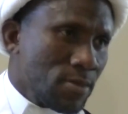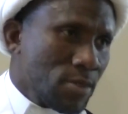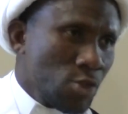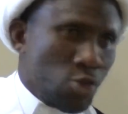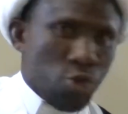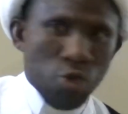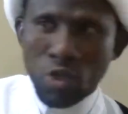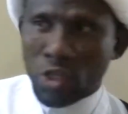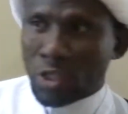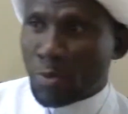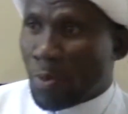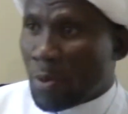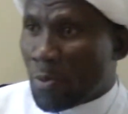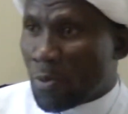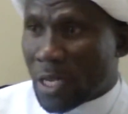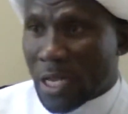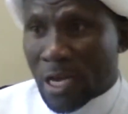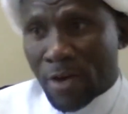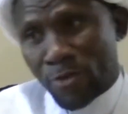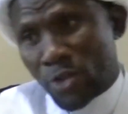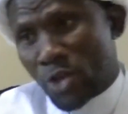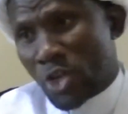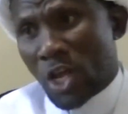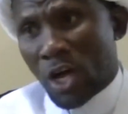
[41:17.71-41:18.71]
So these people
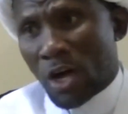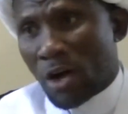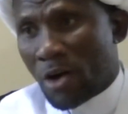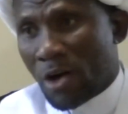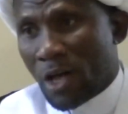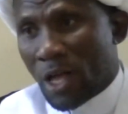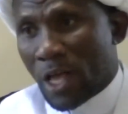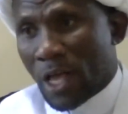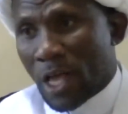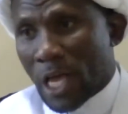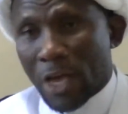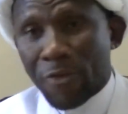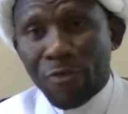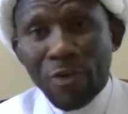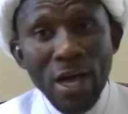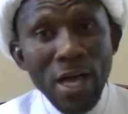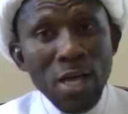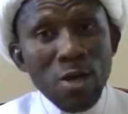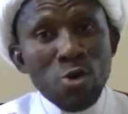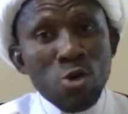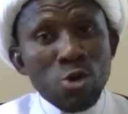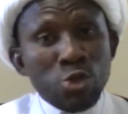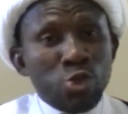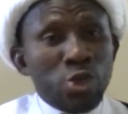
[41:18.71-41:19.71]
have to know. If
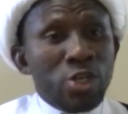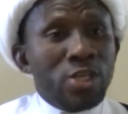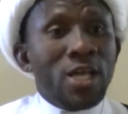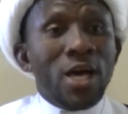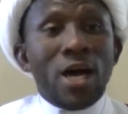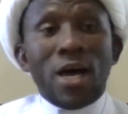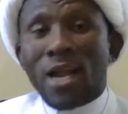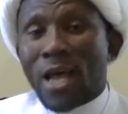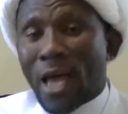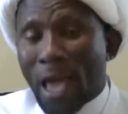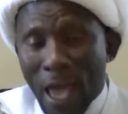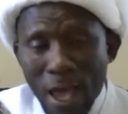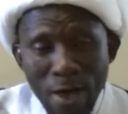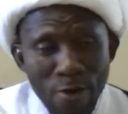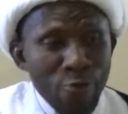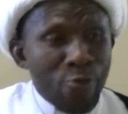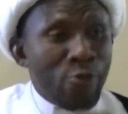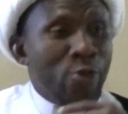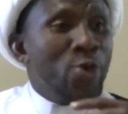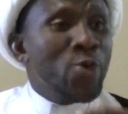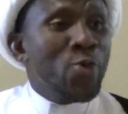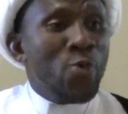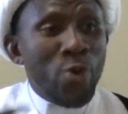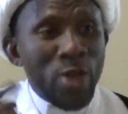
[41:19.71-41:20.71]
I go to Idara
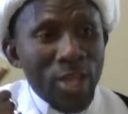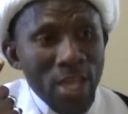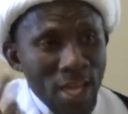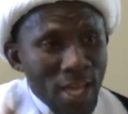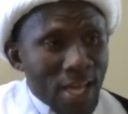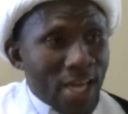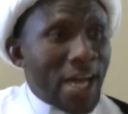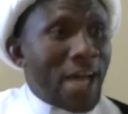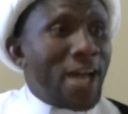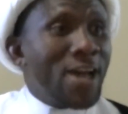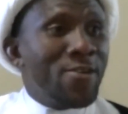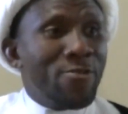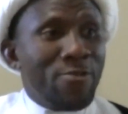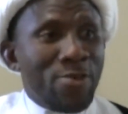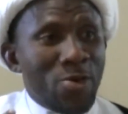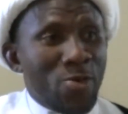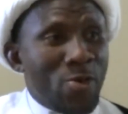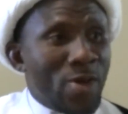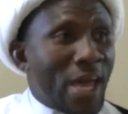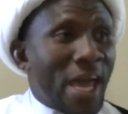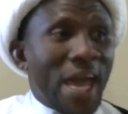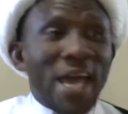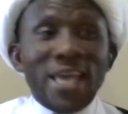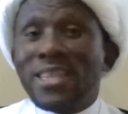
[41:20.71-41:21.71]
every week, every
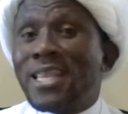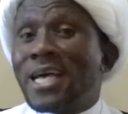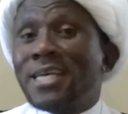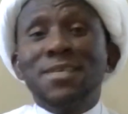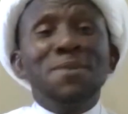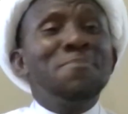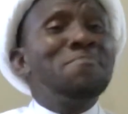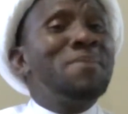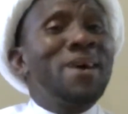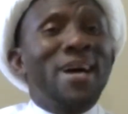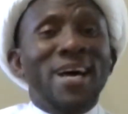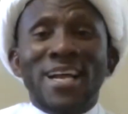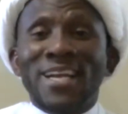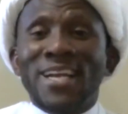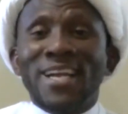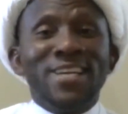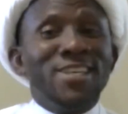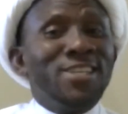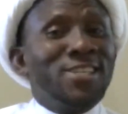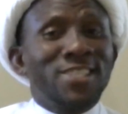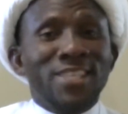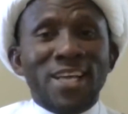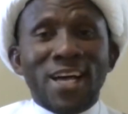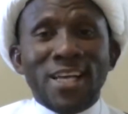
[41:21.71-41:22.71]
week, it doesn't matter the
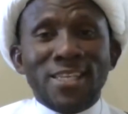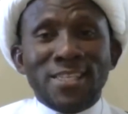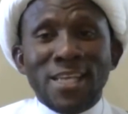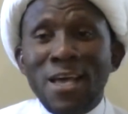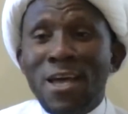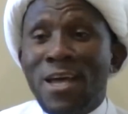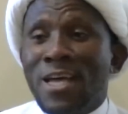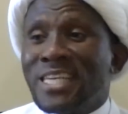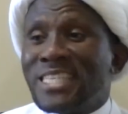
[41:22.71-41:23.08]
distance.